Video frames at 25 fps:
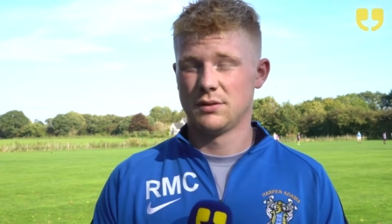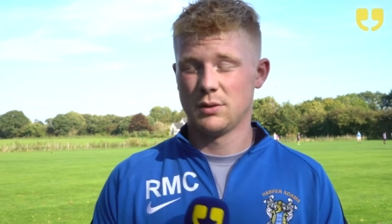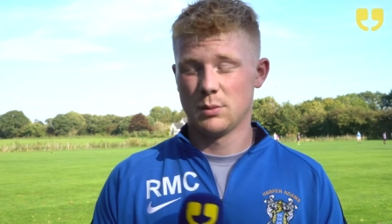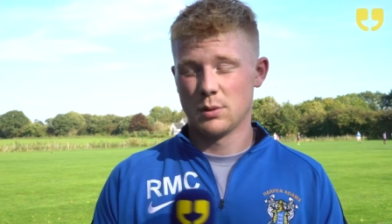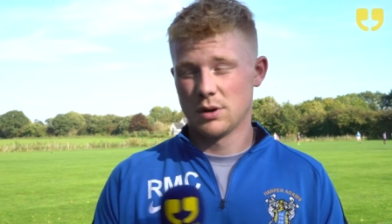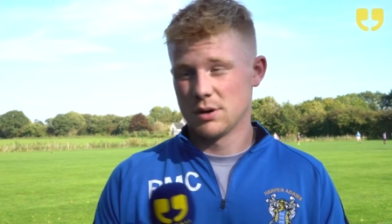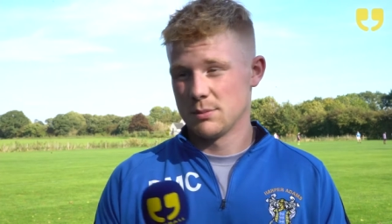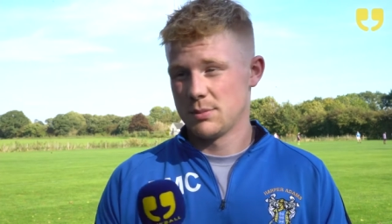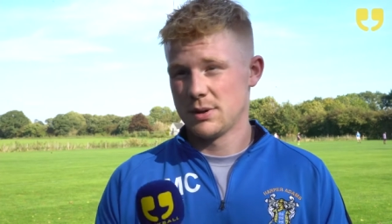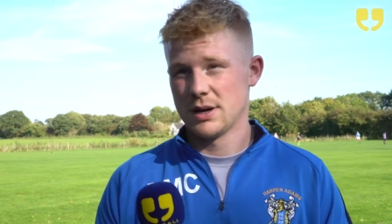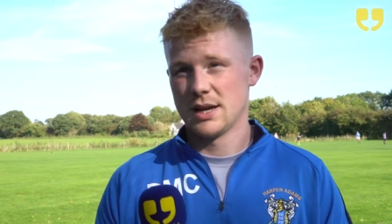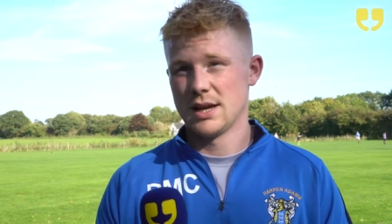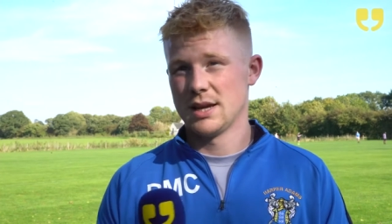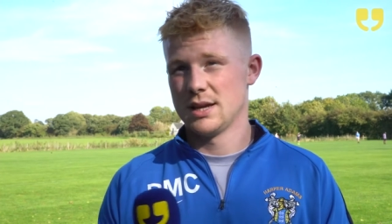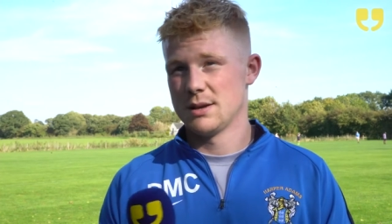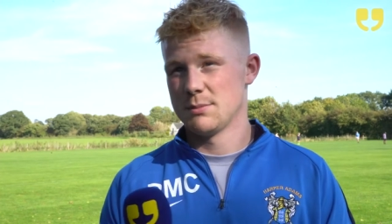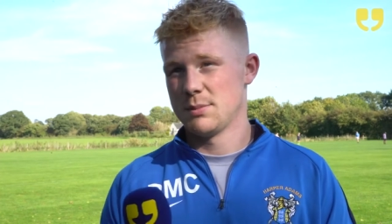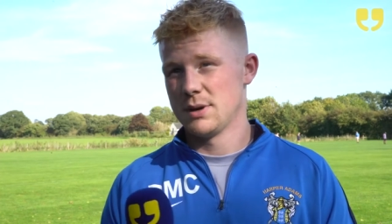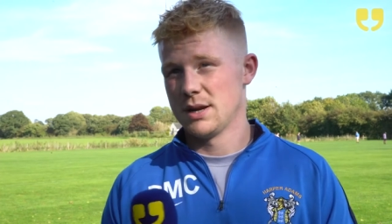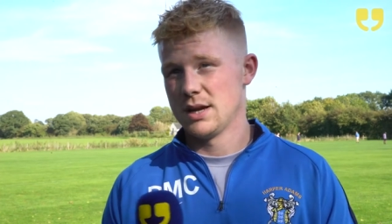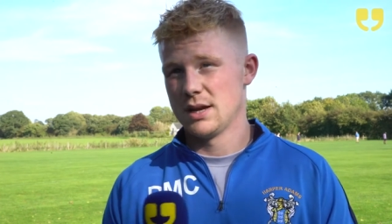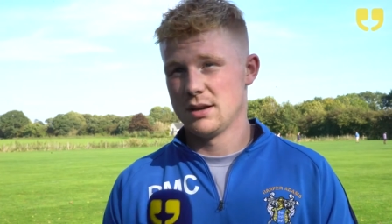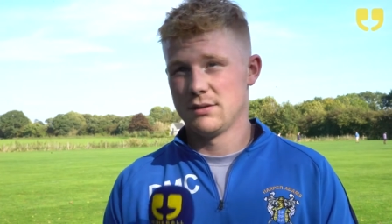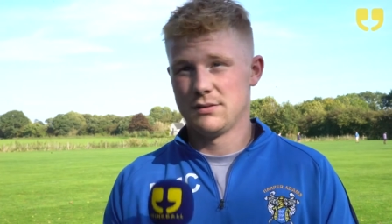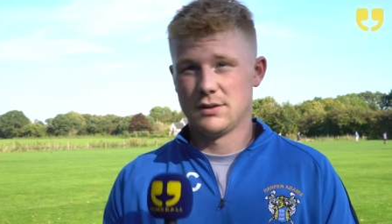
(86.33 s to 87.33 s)
If you want to play,
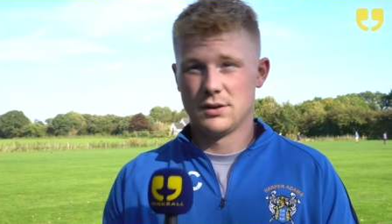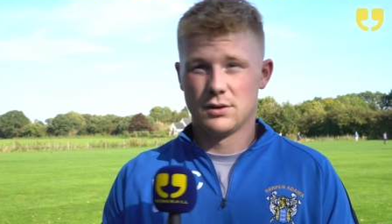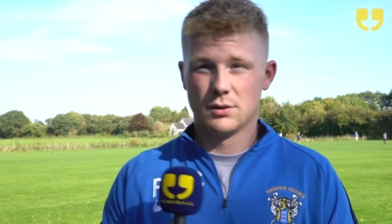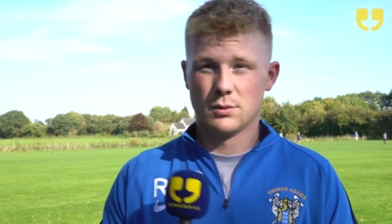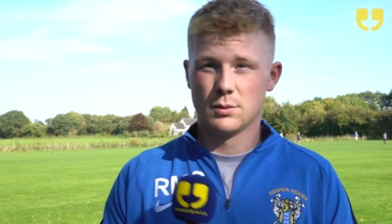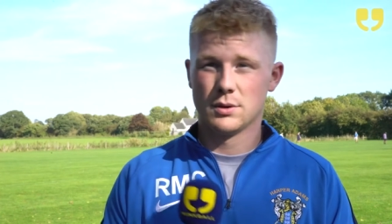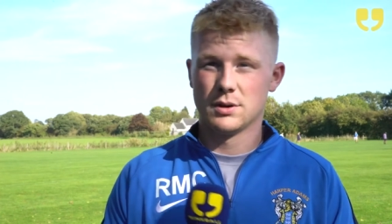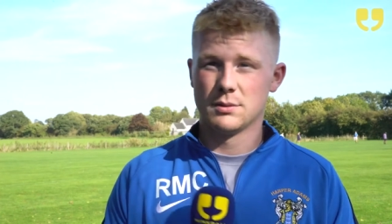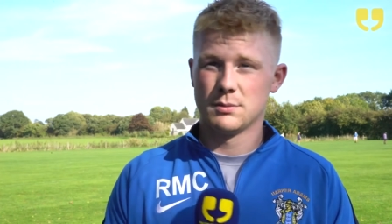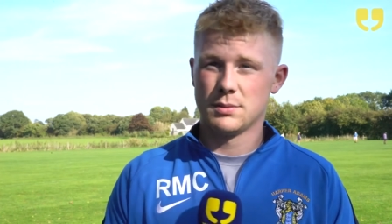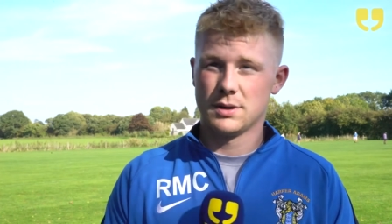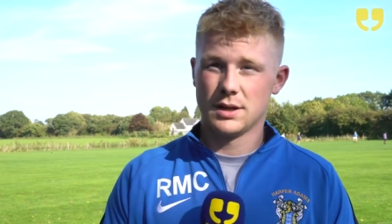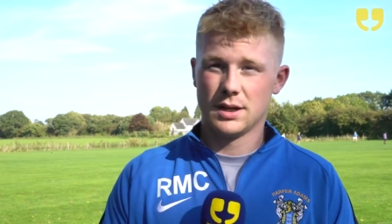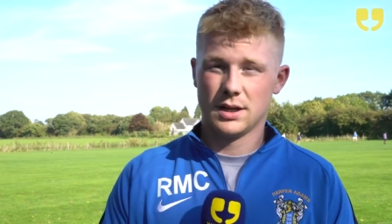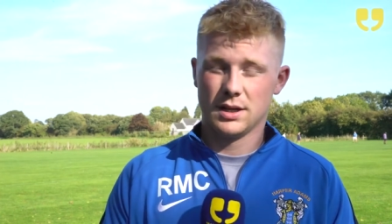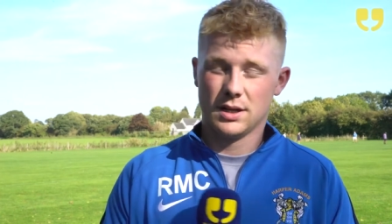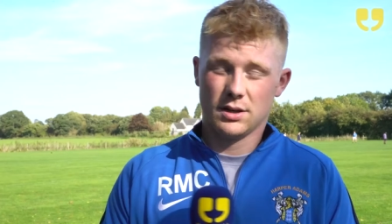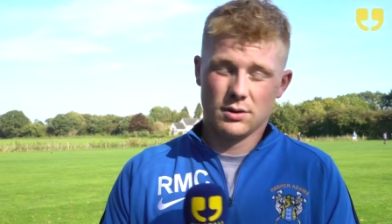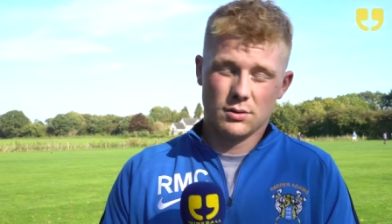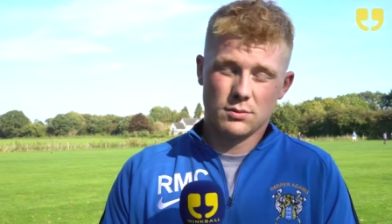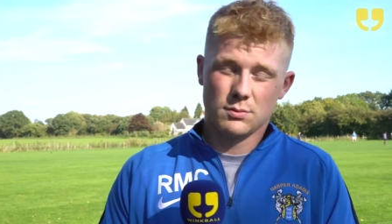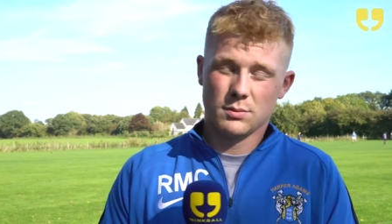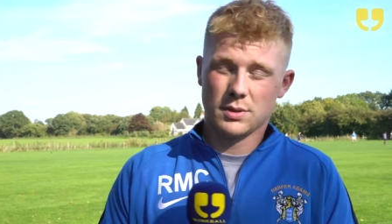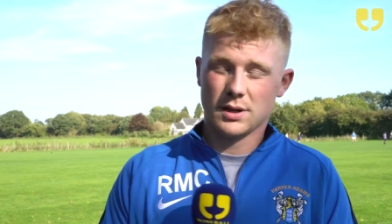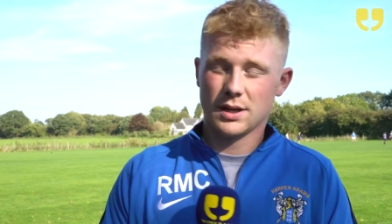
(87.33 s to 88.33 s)
you play. If you don't want to play,
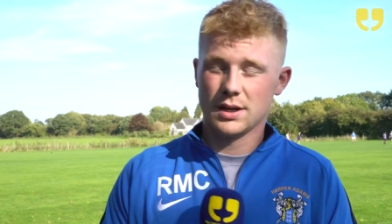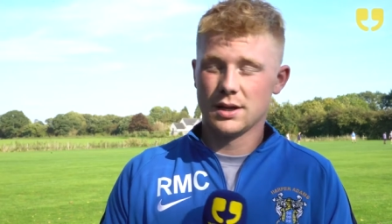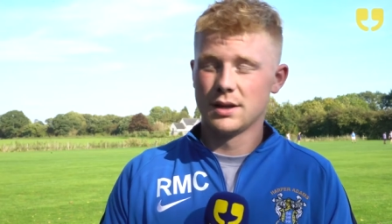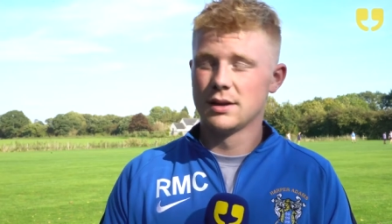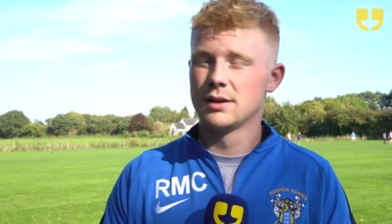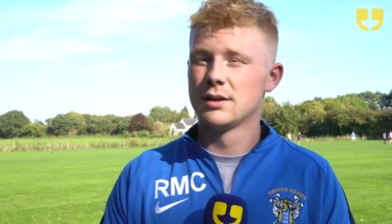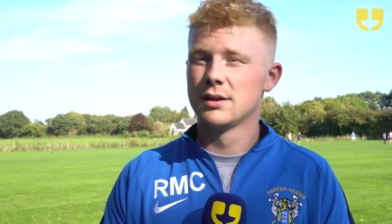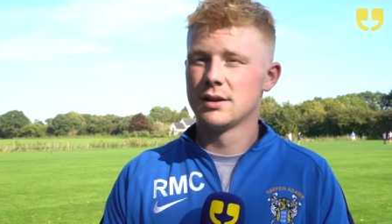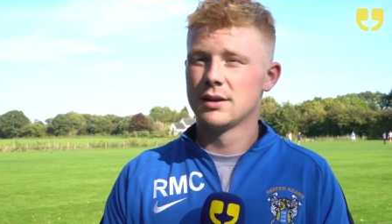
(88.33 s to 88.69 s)
you don't play.